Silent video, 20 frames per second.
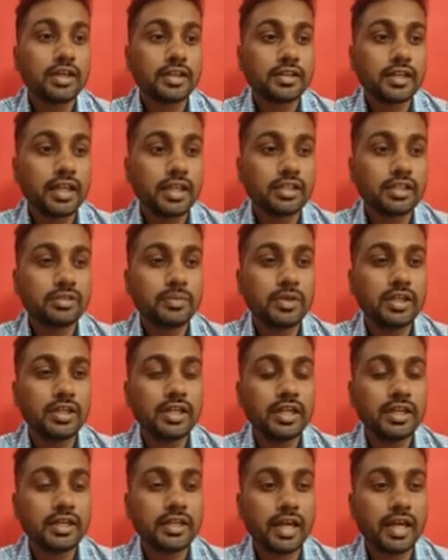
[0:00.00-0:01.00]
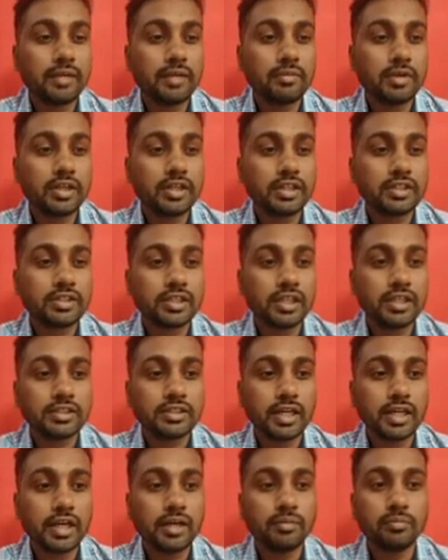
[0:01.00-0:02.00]
Then speed and time and
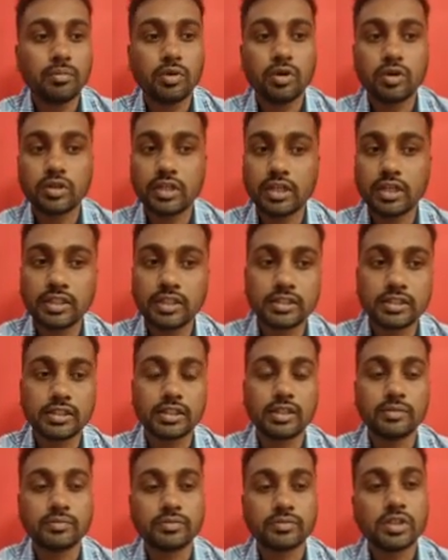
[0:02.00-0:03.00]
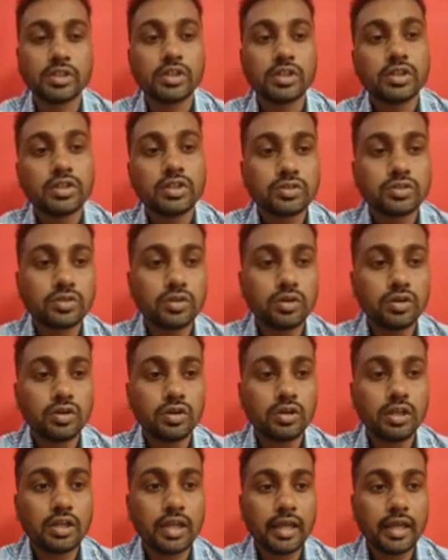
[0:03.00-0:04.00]
distance and bot and stream. So
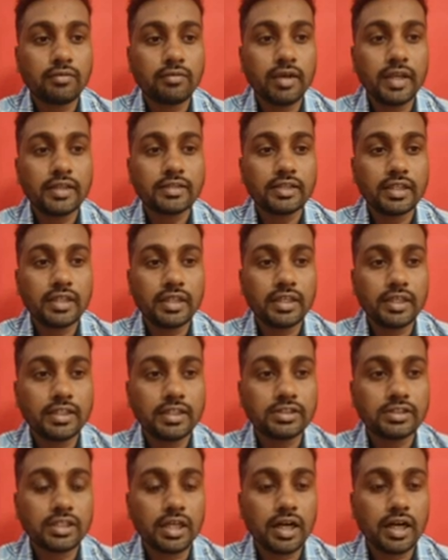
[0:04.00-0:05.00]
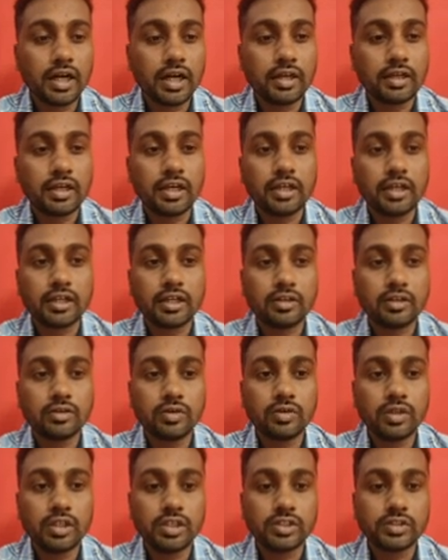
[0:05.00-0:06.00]
likewise, each are related
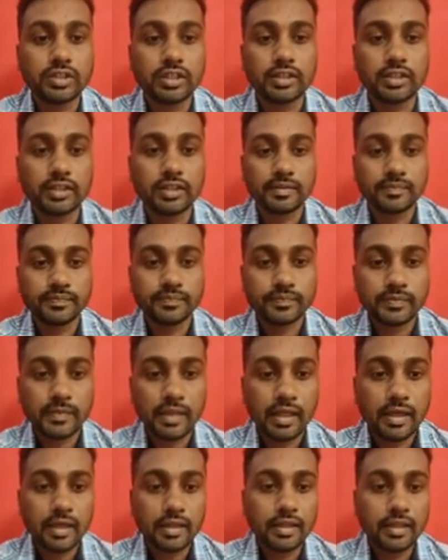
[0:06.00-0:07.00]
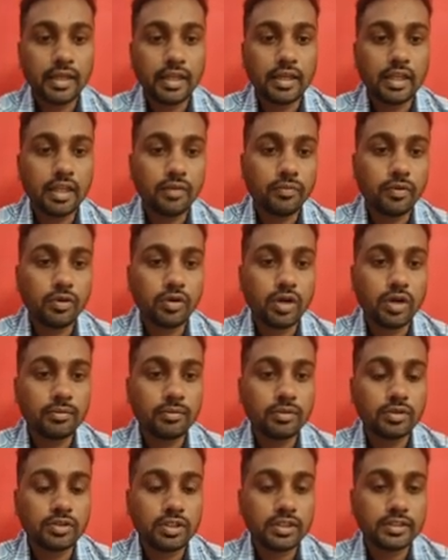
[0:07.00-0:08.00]
to each other. Then if you
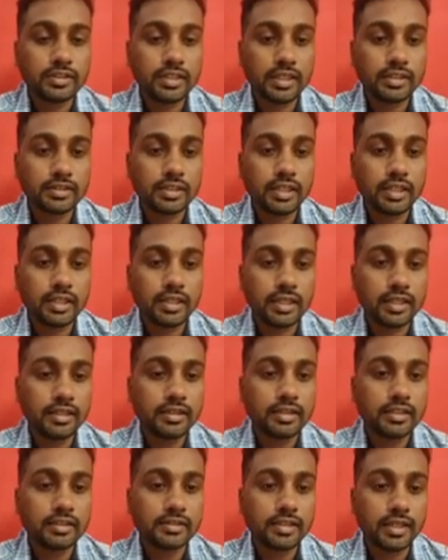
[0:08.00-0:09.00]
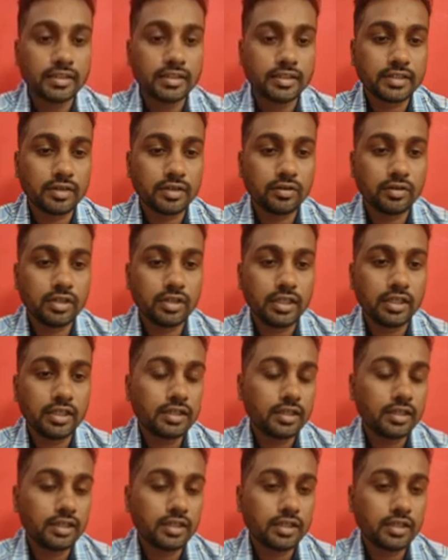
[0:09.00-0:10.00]
come to this section, in this section only
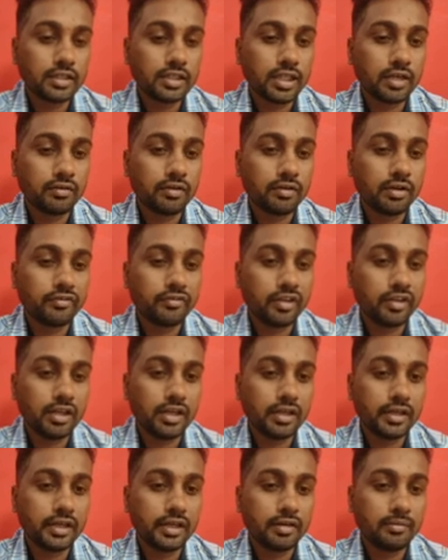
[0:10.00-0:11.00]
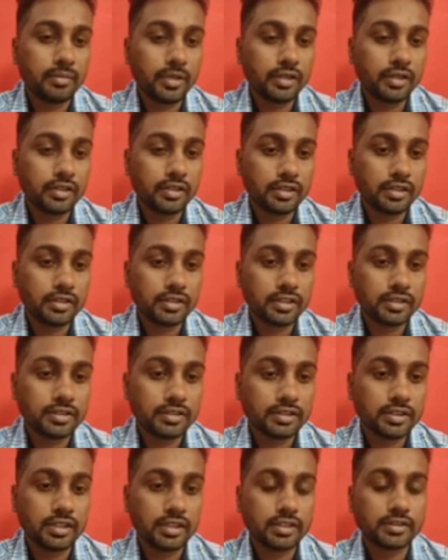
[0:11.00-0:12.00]
they will feel little bit
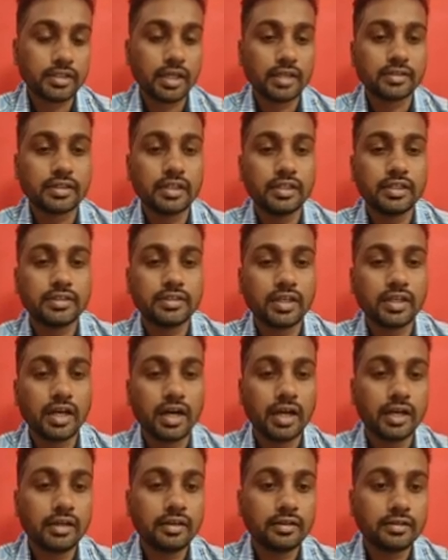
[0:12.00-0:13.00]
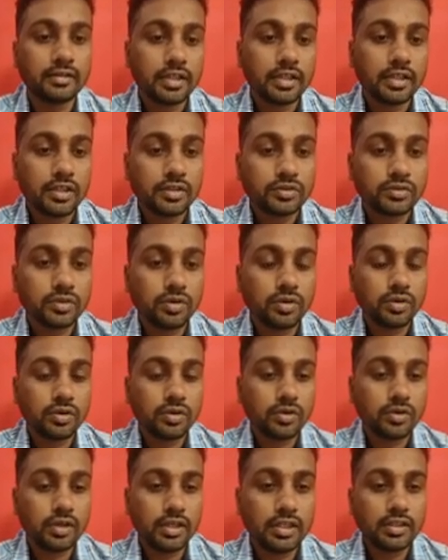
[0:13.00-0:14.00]
this section is hard.
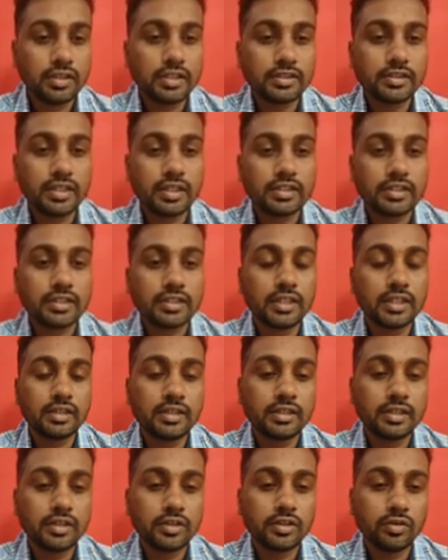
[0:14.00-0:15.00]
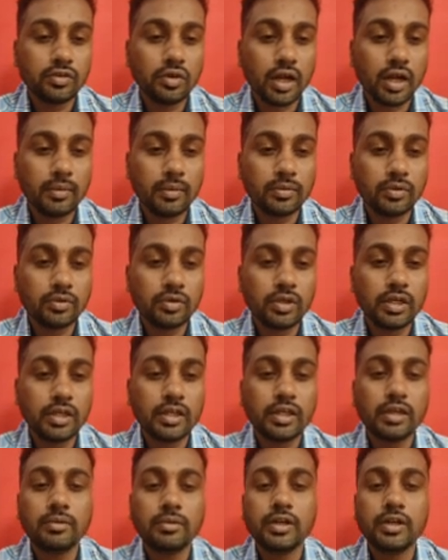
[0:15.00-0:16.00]
So in this section you have to
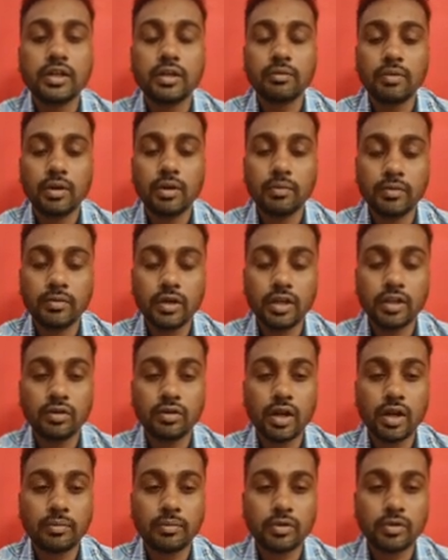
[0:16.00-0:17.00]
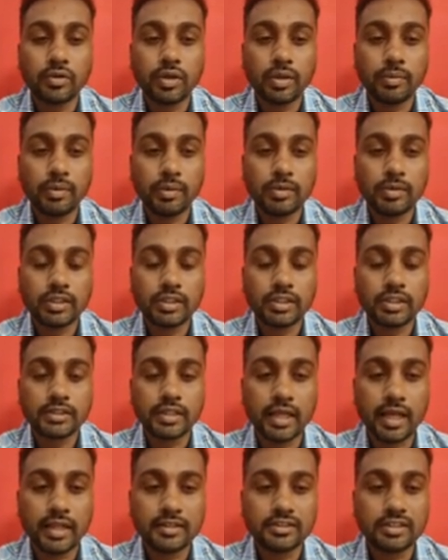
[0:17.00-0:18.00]
little bit remember, you have to remember this
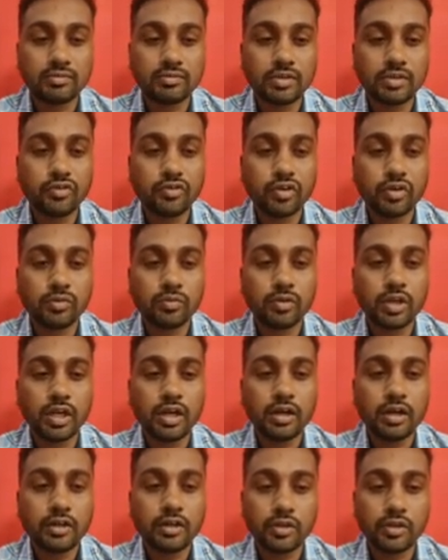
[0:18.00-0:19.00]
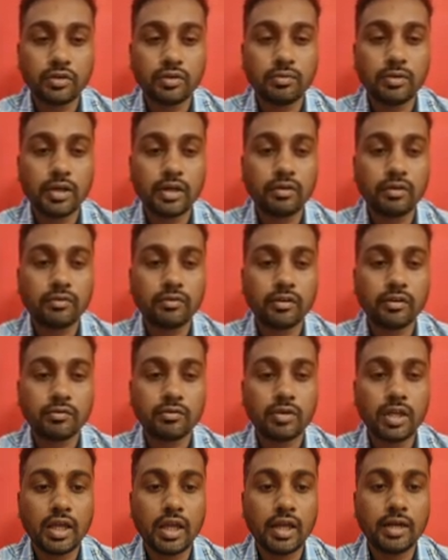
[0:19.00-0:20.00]
algebra formula, trigonometry
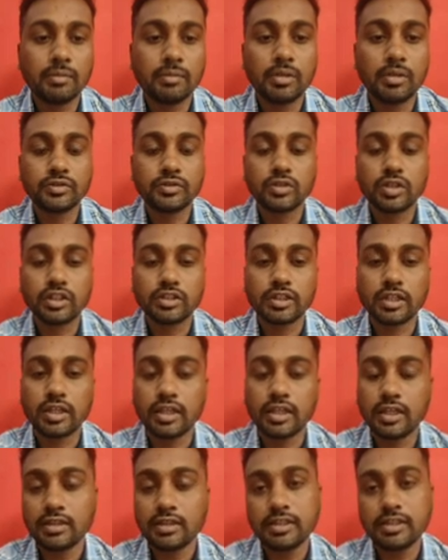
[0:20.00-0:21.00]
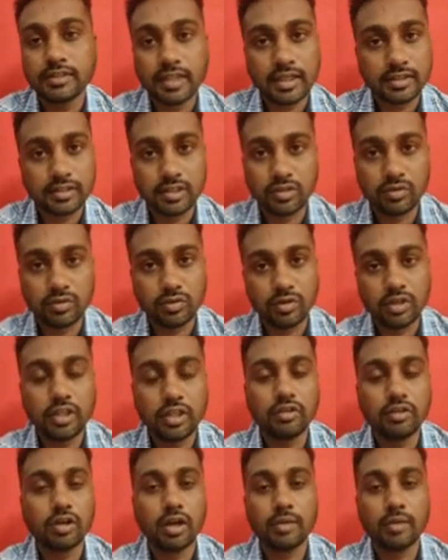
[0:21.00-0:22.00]
formula and mensuration. In this section only
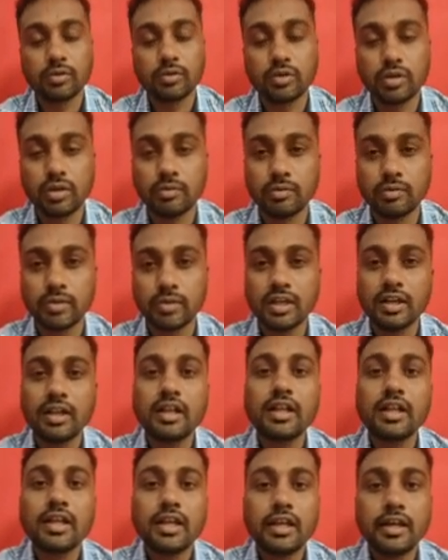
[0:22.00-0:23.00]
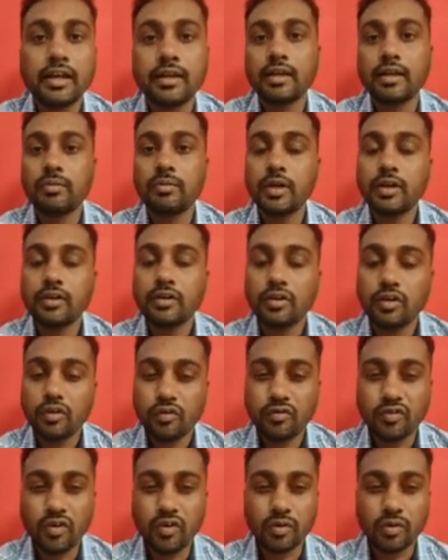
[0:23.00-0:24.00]
you have to remember little bit
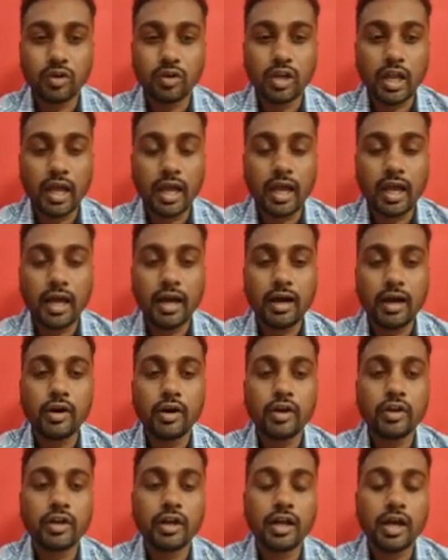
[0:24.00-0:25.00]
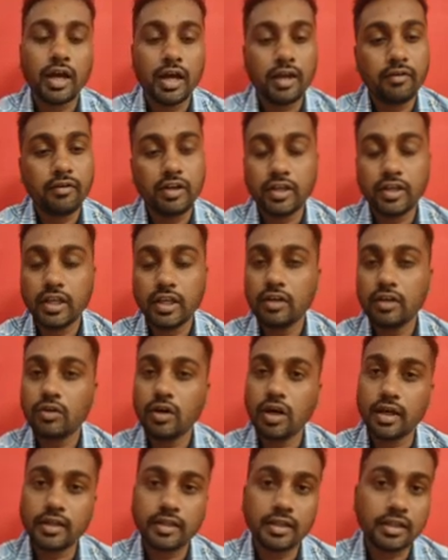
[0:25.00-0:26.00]
formula, or I will tell you
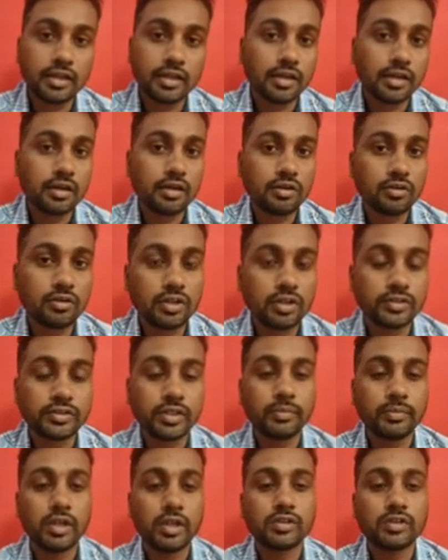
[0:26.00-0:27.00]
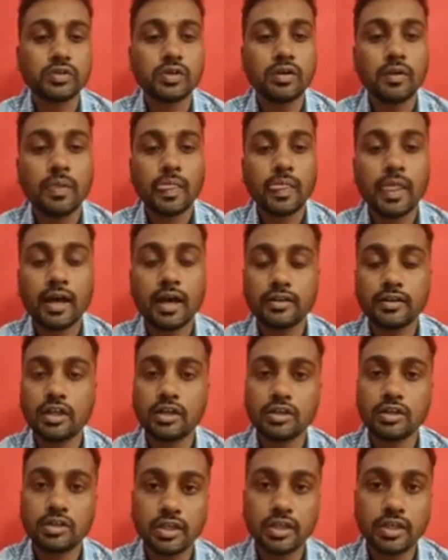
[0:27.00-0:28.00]
other concept also,
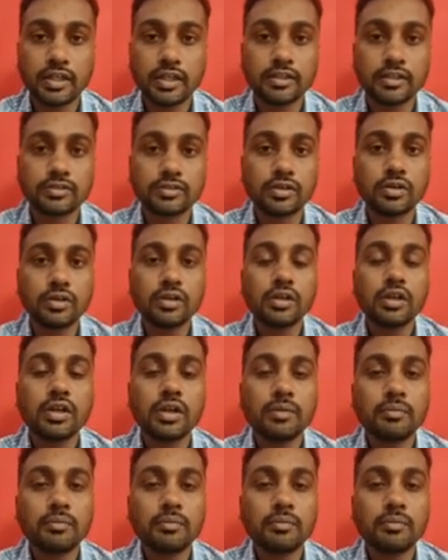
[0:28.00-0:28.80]
other trick also.